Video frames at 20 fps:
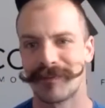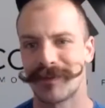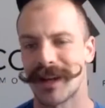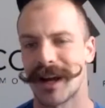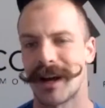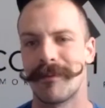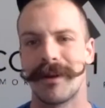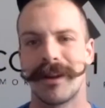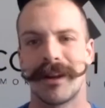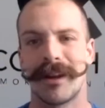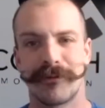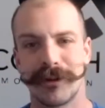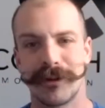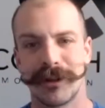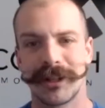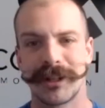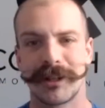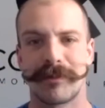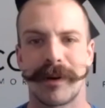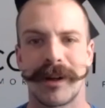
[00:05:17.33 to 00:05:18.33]
I mean, it really
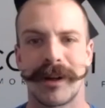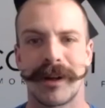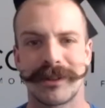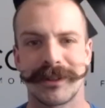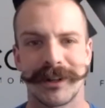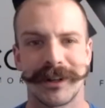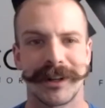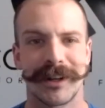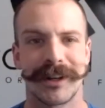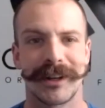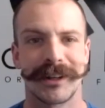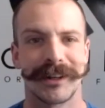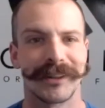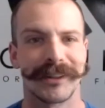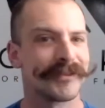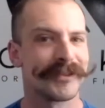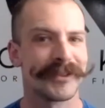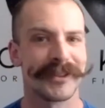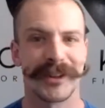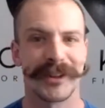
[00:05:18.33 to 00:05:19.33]
depends on
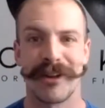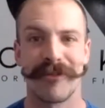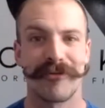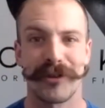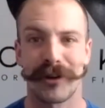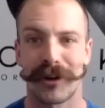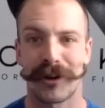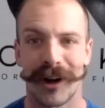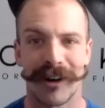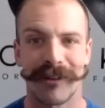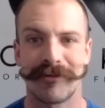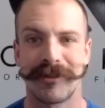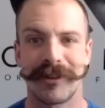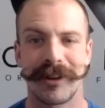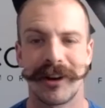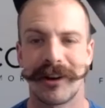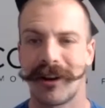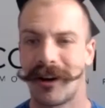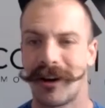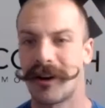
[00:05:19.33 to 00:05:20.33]
if you're
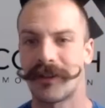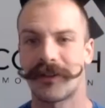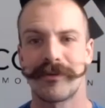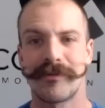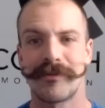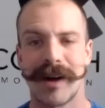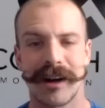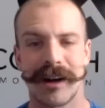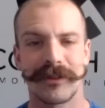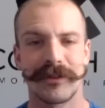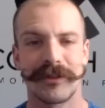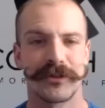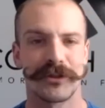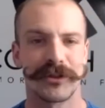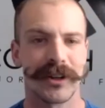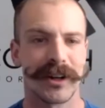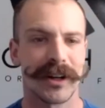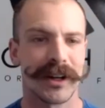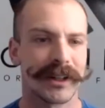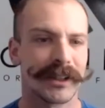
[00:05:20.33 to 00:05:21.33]
confident in Austin Matthews or
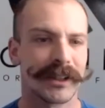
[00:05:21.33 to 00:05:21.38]
not.